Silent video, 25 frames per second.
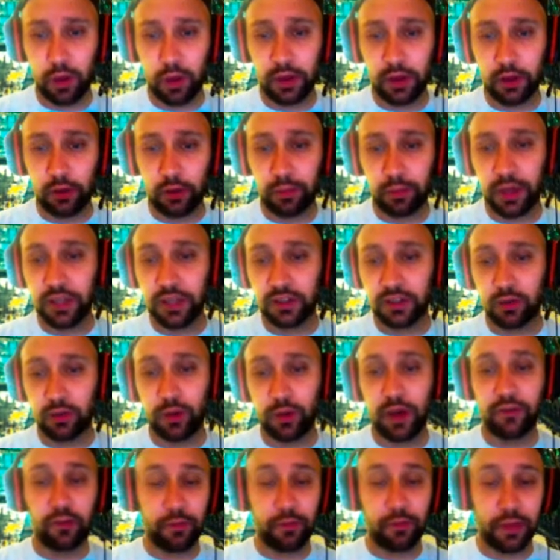piece away
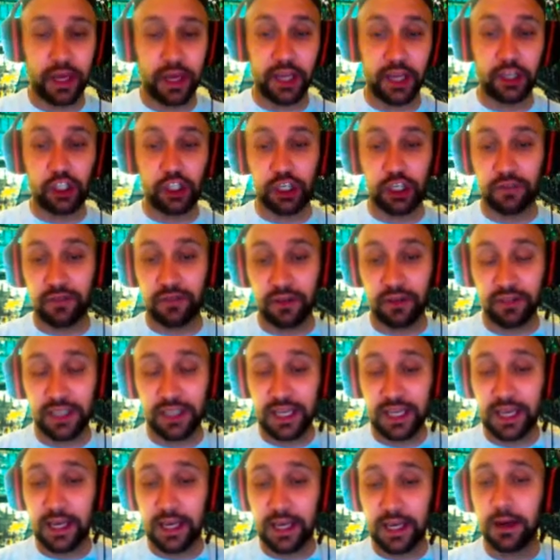from being
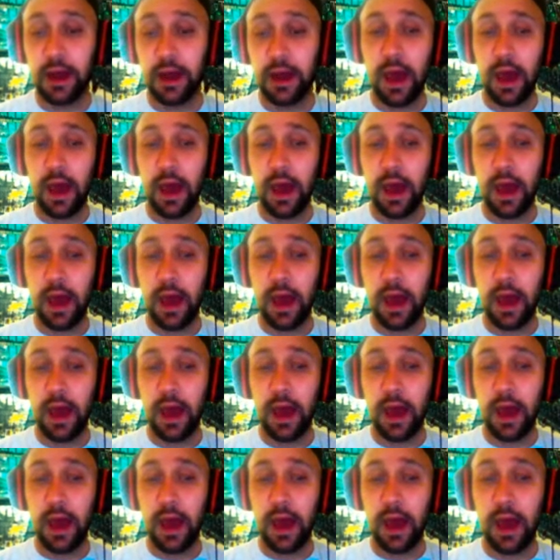G15, and I would
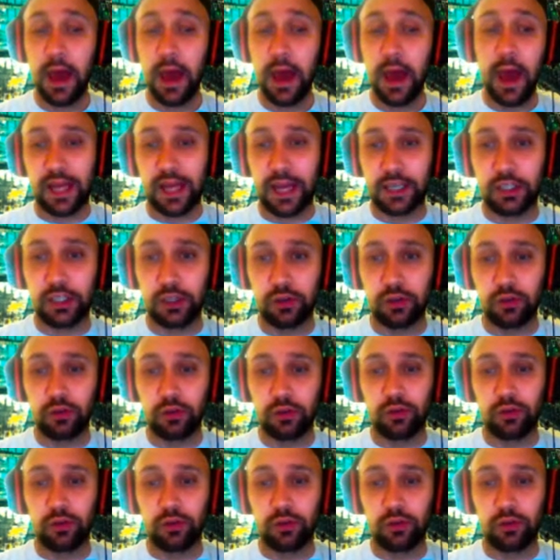just really like to go